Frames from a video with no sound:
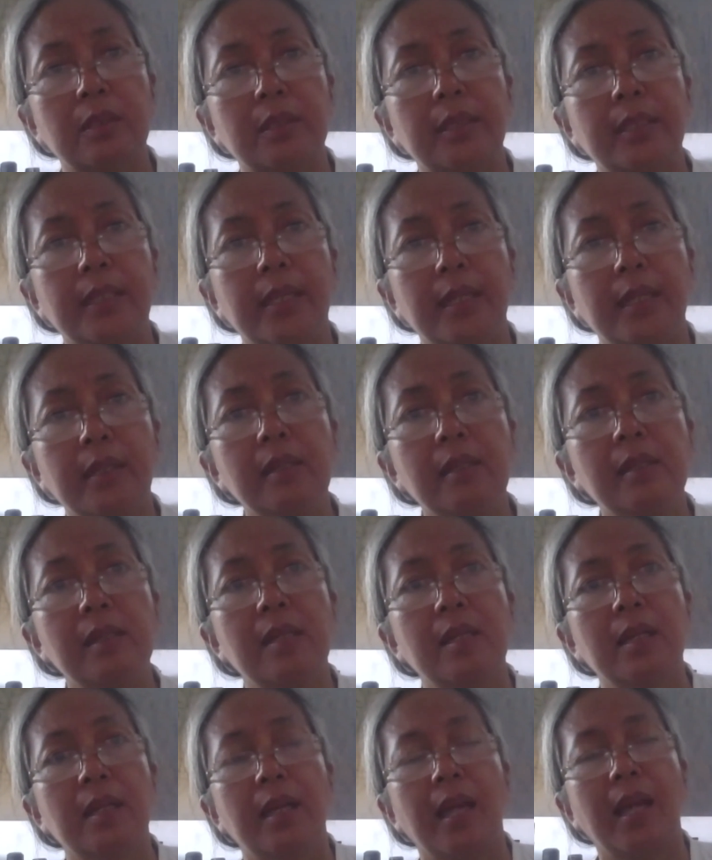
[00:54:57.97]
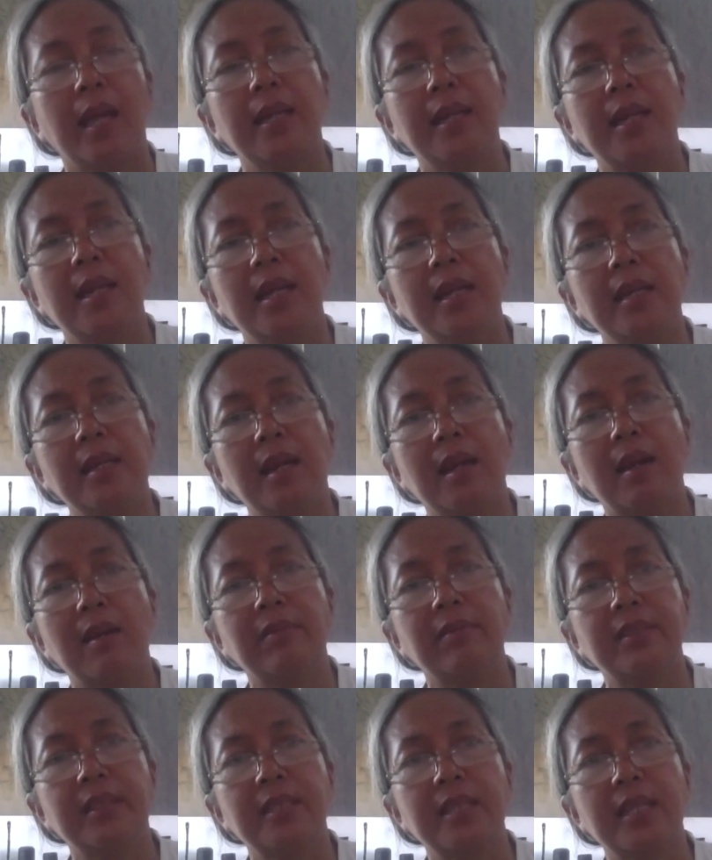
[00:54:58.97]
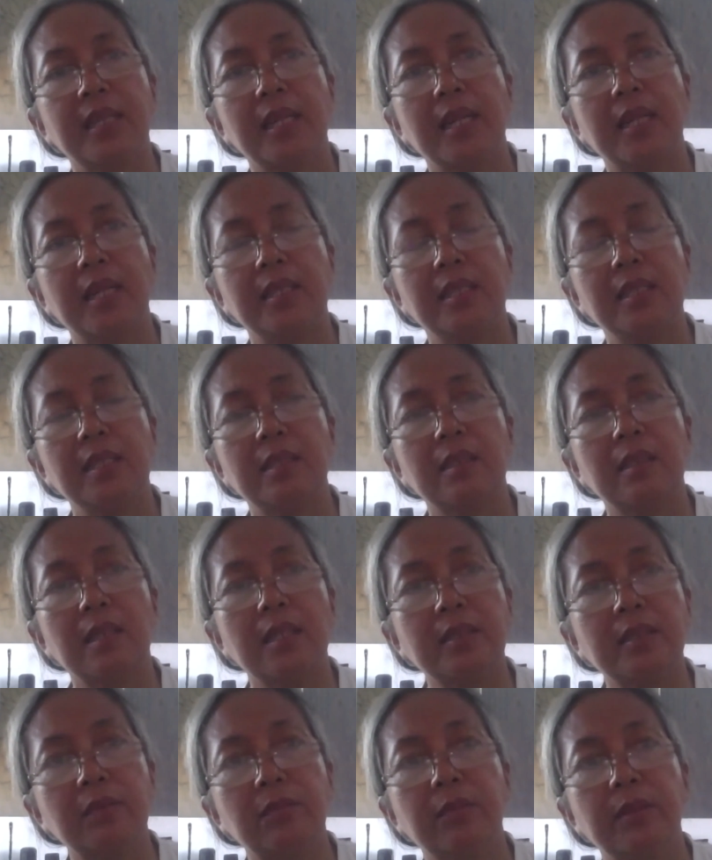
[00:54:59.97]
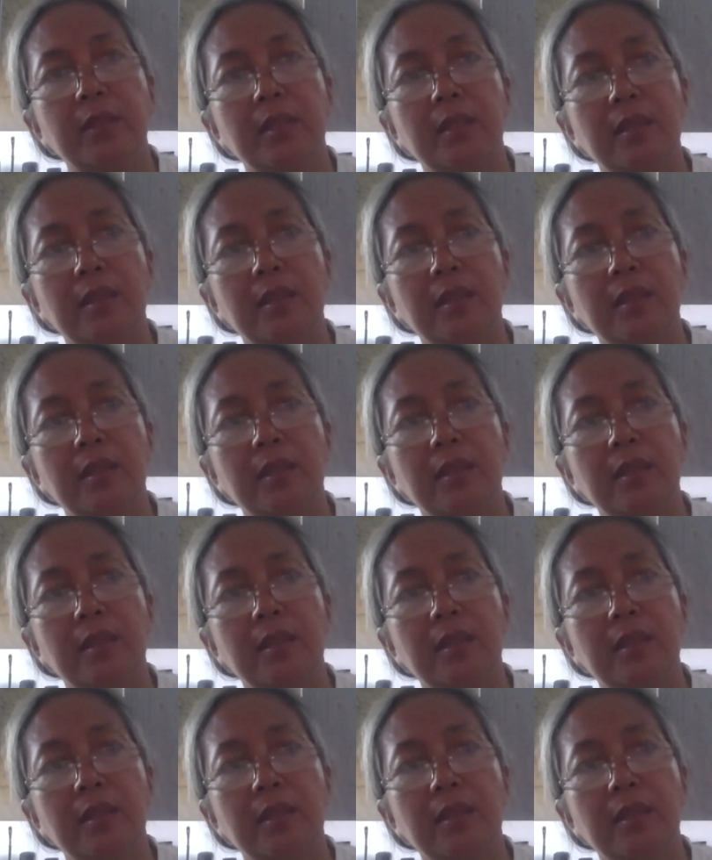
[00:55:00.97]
Yeah, and then after that I discussed with